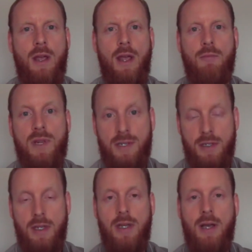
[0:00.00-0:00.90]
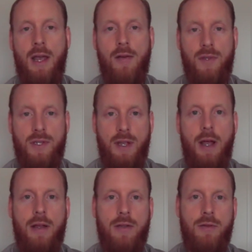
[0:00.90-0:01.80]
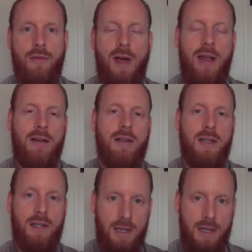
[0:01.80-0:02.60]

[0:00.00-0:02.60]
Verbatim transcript: And recently, I have decided to finally